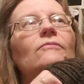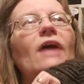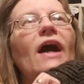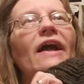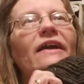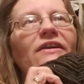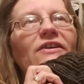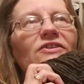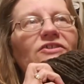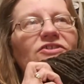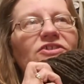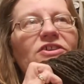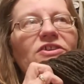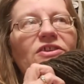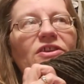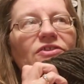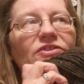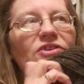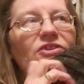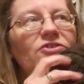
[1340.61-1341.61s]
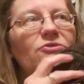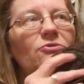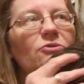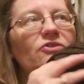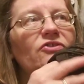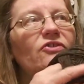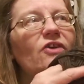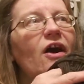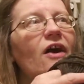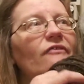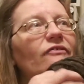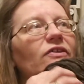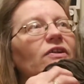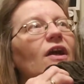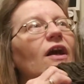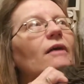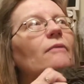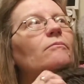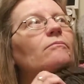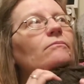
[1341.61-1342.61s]
I can see that this will soften
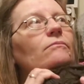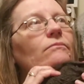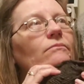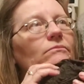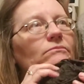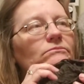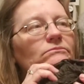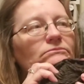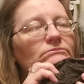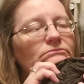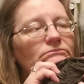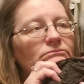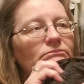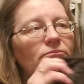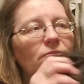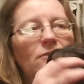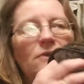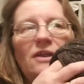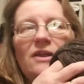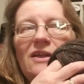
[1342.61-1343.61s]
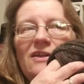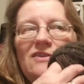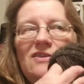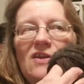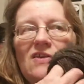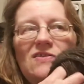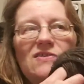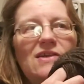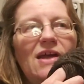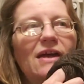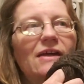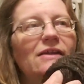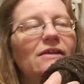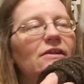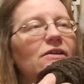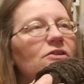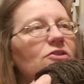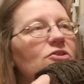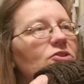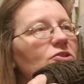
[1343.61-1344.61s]
up. It does not
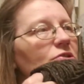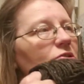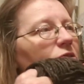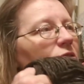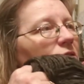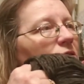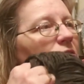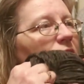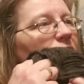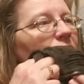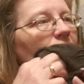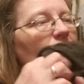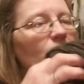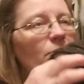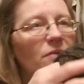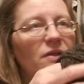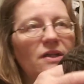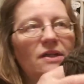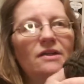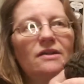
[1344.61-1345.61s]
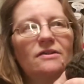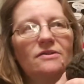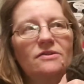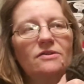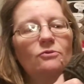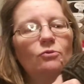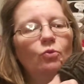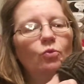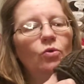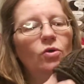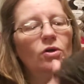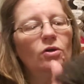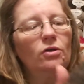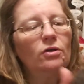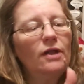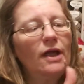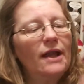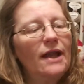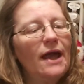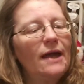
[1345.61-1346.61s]
itch, but it is a
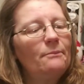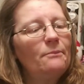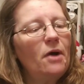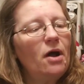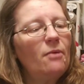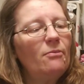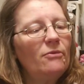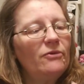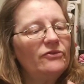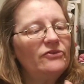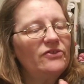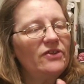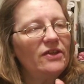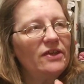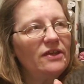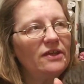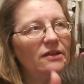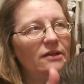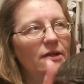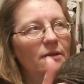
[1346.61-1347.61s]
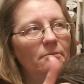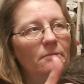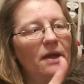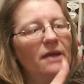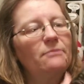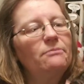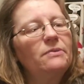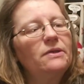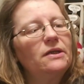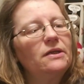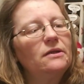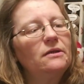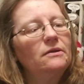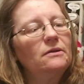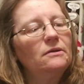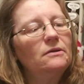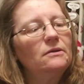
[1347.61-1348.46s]
wool, and I'm almost thinking it might be